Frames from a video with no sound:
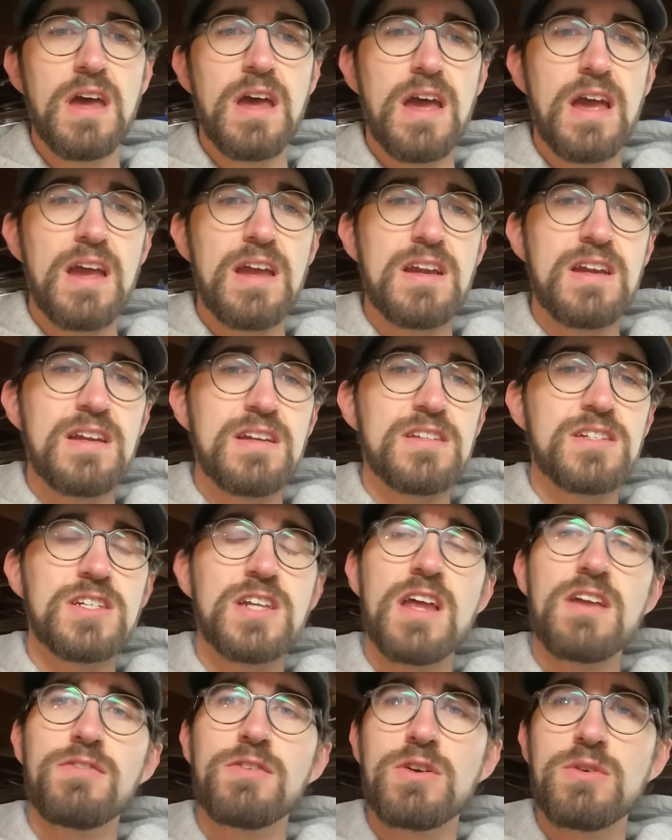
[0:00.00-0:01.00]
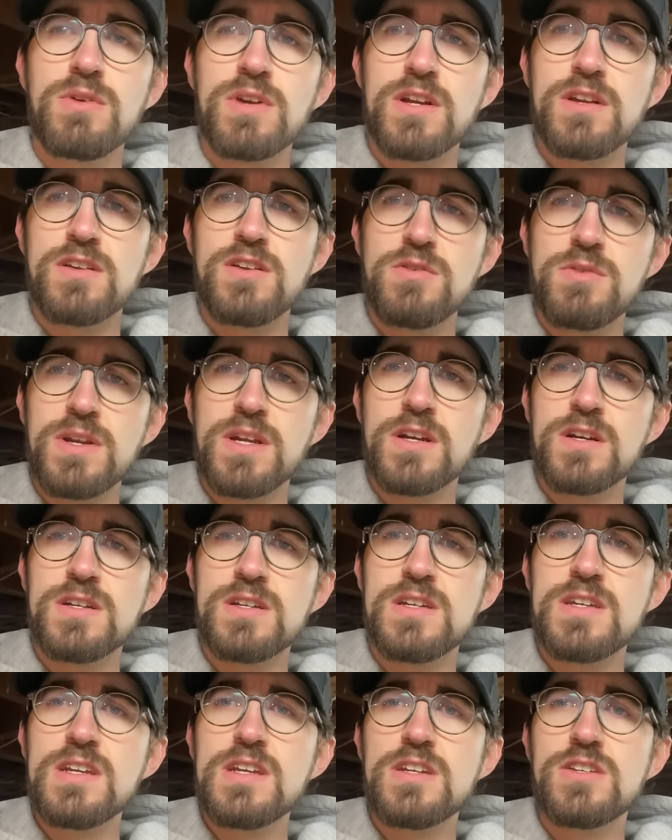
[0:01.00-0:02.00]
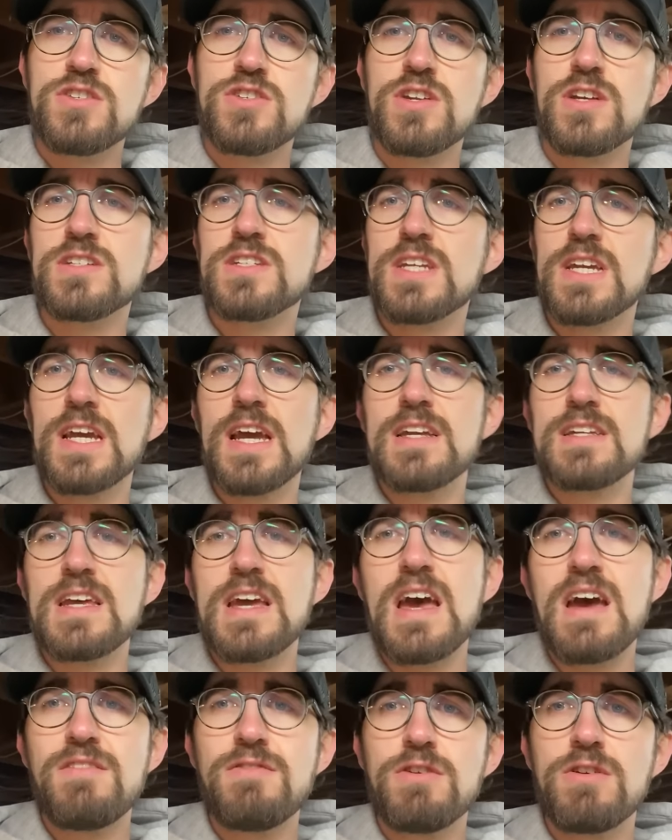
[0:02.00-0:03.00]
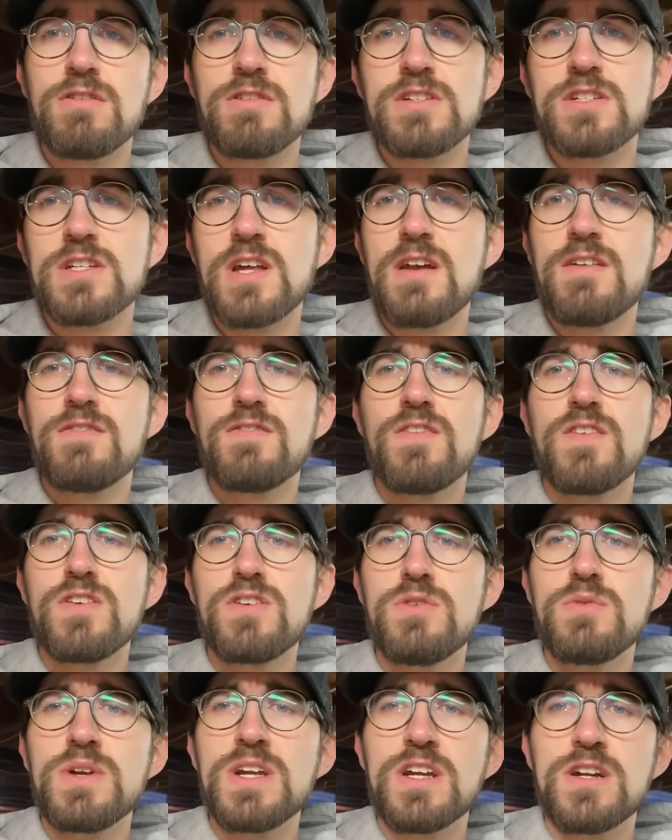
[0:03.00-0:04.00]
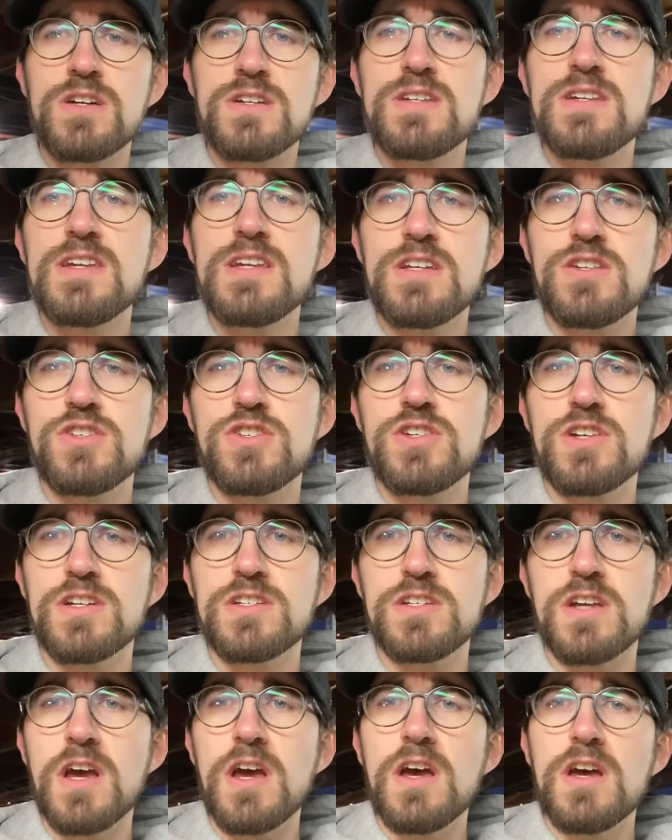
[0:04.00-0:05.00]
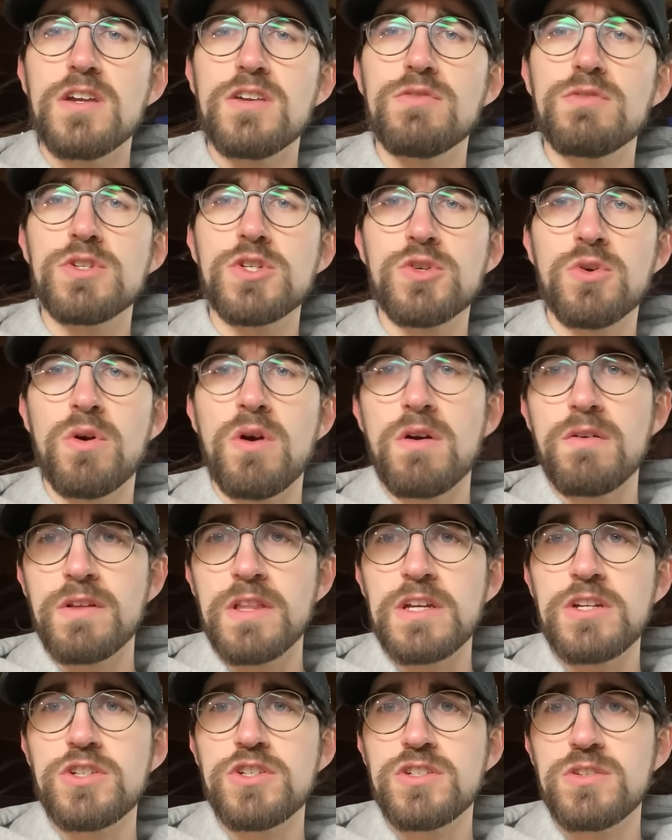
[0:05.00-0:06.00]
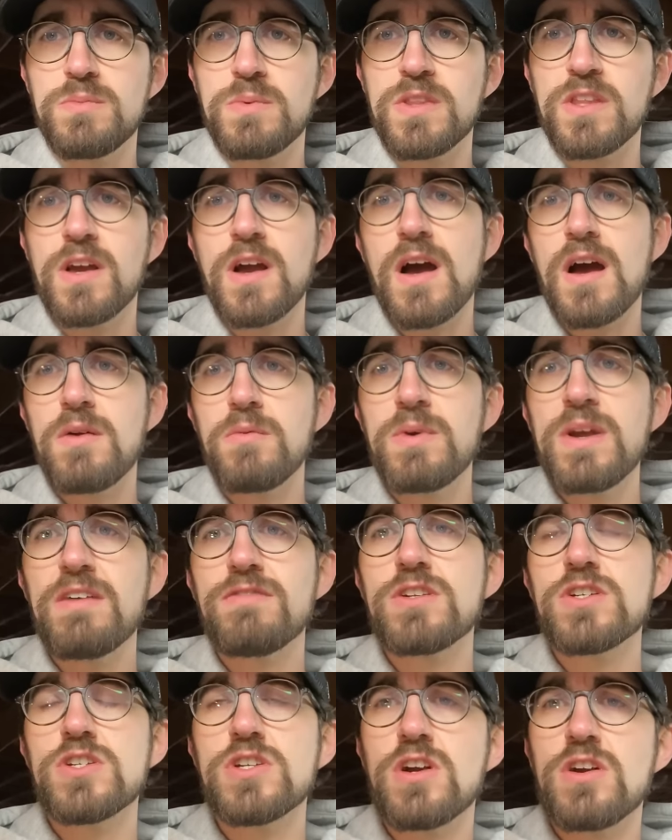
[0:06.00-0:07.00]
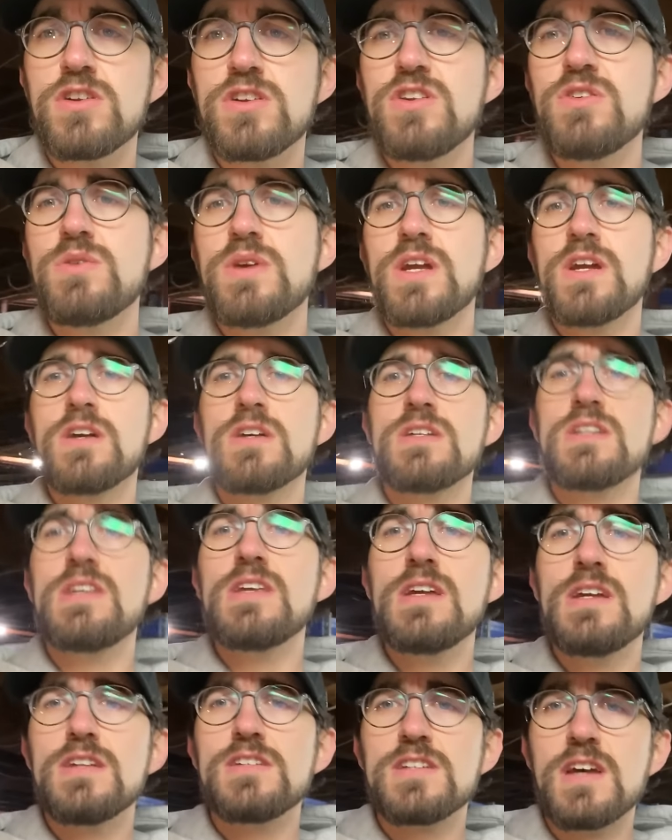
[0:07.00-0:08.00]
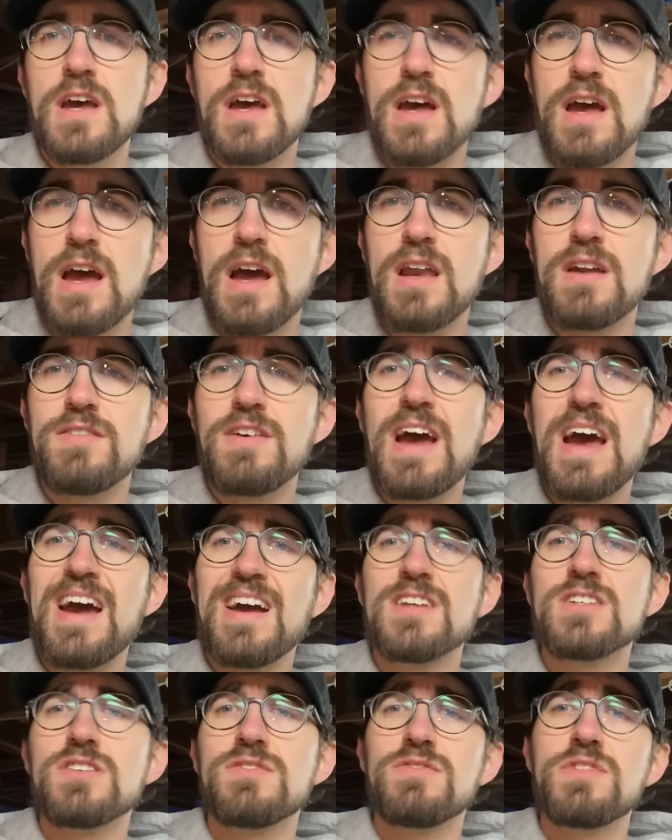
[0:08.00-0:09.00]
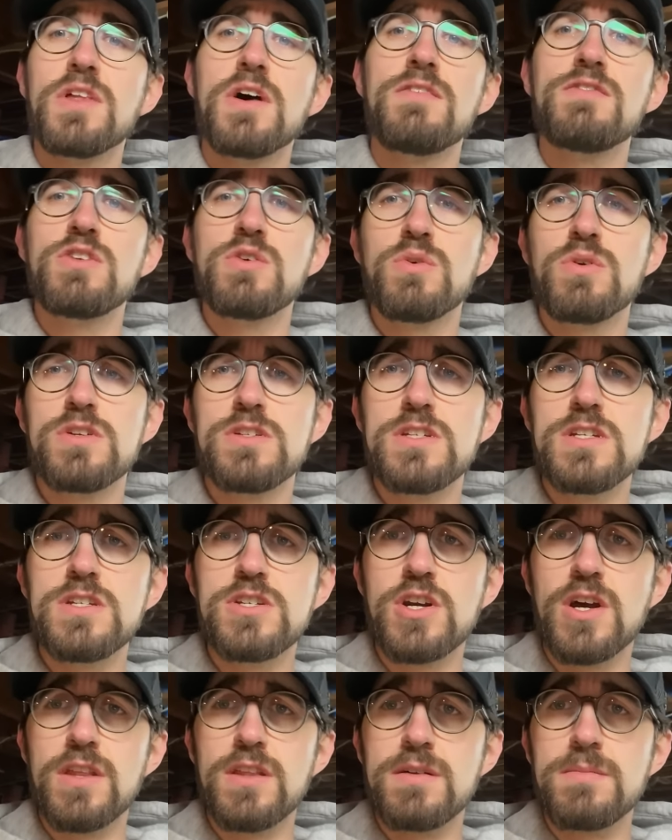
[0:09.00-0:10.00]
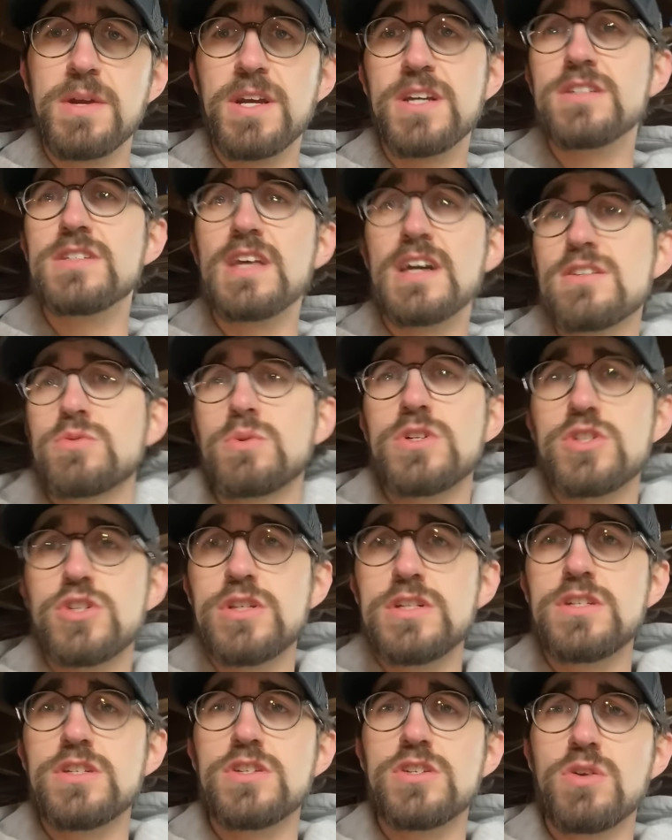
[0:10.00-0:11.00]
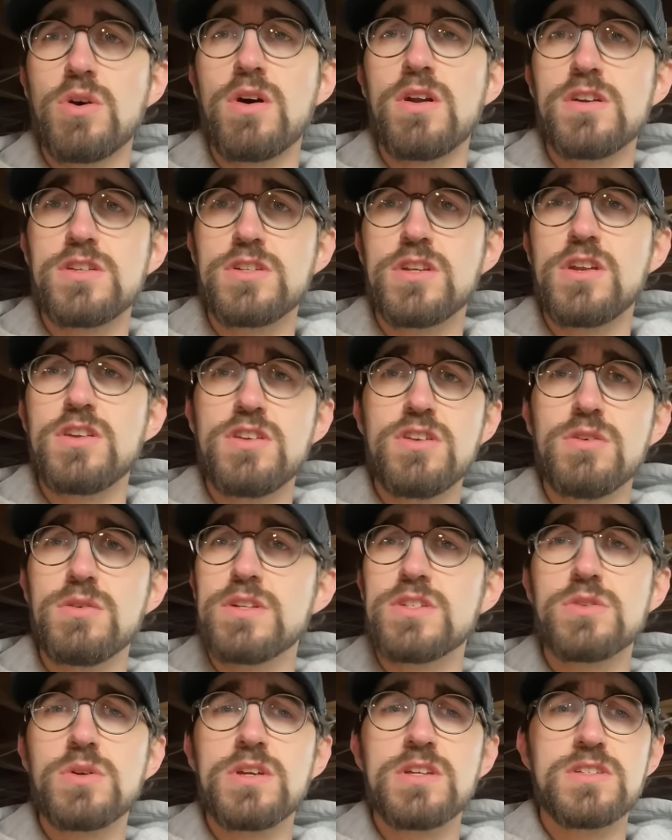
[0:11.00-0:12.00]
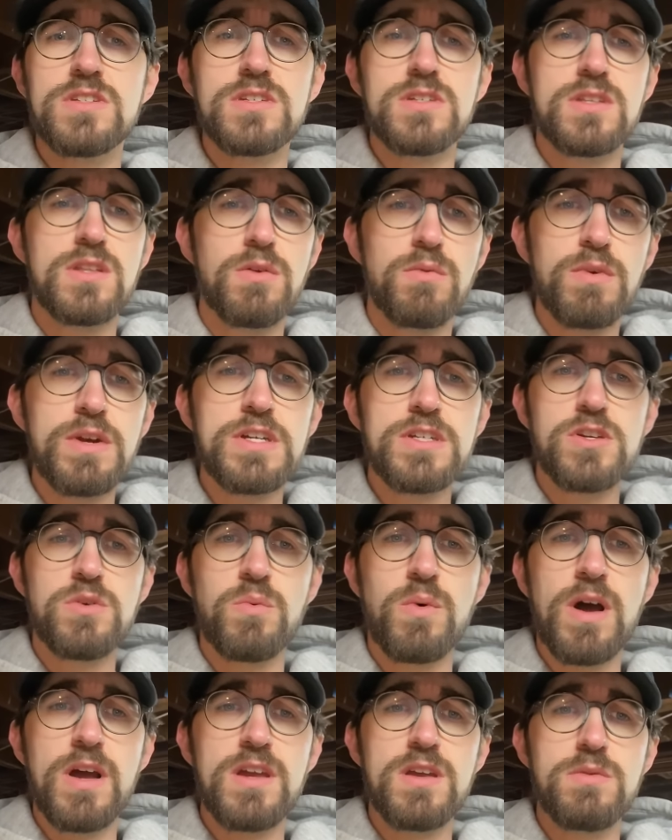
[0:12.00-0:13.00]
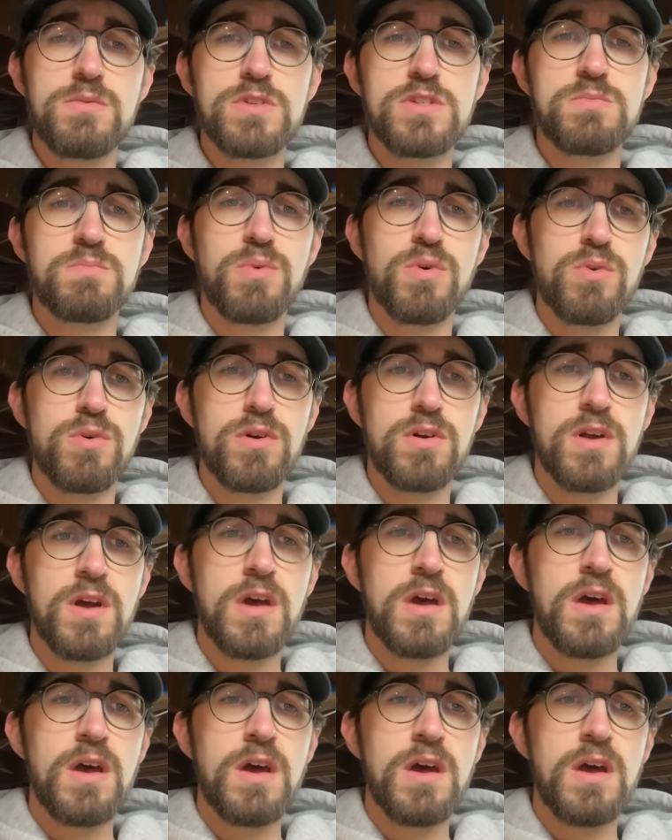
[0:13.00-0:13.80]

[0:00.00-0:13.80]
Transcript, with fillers: And instead of going, doing good deeds just to get to heaven, or instead of doing good deeds just to restore our relationship with God, we have to start doing good deeds out of acts of love towards each other, because that's what Jesus taught us to do. It's it's the reason why He was born.